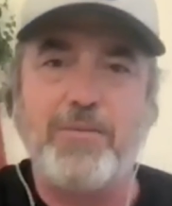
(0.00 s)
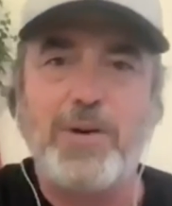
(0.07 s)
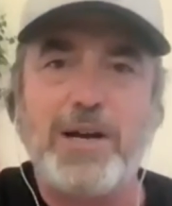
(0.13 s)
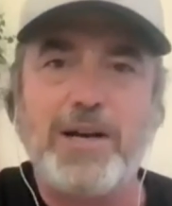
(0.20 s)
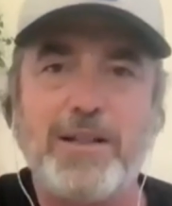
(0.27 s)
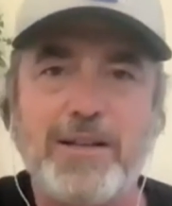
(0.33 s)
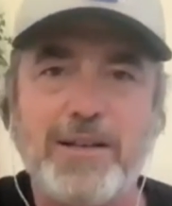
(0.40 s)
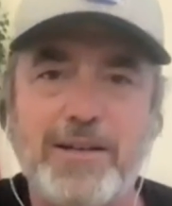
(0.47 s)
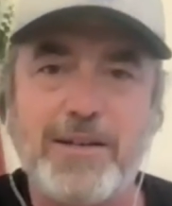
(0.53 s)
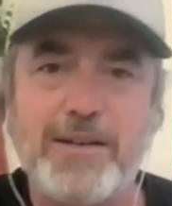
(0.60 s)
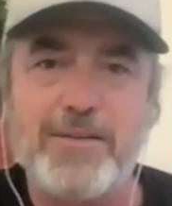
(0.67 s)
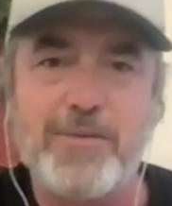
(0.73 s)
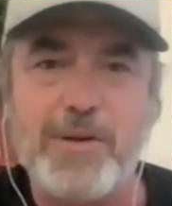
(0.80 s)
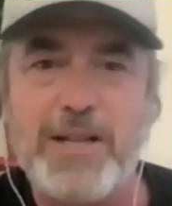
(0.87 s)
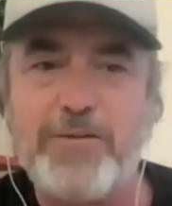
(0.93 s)
while
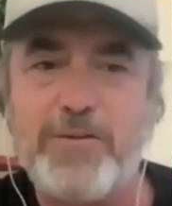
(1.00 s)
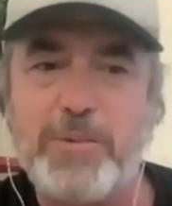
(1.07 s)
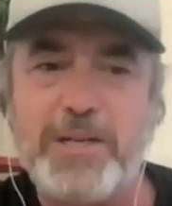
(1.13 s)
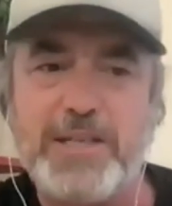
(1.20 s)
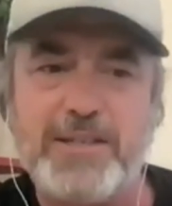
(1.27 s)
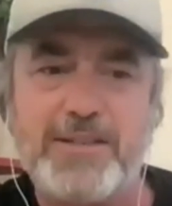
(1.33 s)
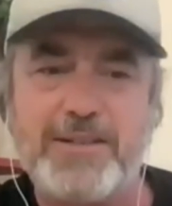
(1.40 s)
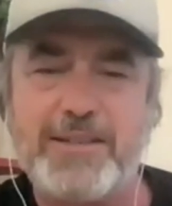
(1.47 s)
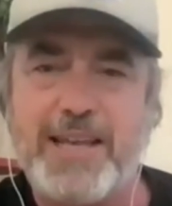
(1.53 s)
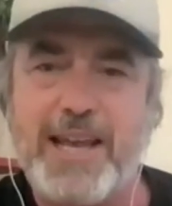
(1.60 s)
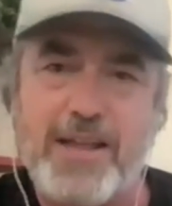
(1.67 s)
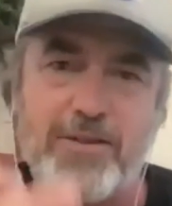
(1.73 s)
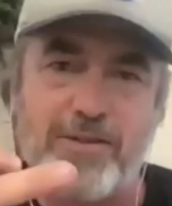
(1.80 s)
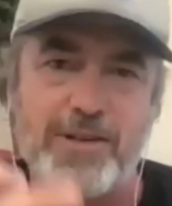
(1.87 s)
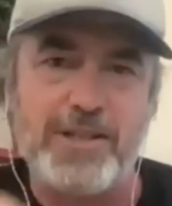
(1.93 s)
uh, while everybody's
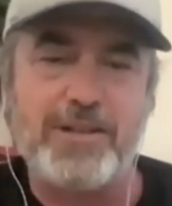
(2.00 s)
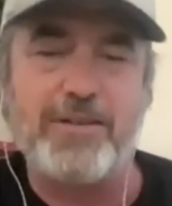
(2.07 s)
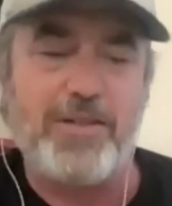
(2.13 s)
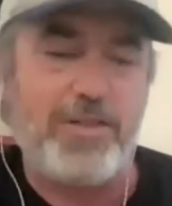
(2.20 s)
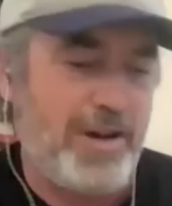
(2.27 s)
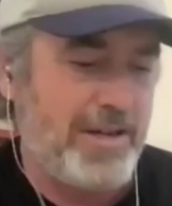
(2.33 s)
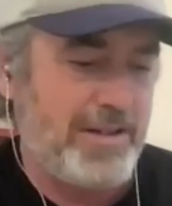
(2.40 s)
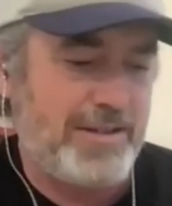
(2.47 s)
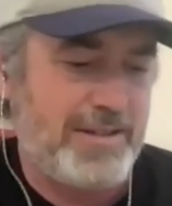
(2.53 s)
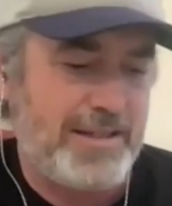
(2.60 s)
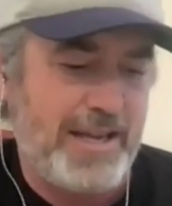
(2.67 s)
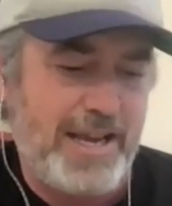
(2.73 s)
gathering their thoughts,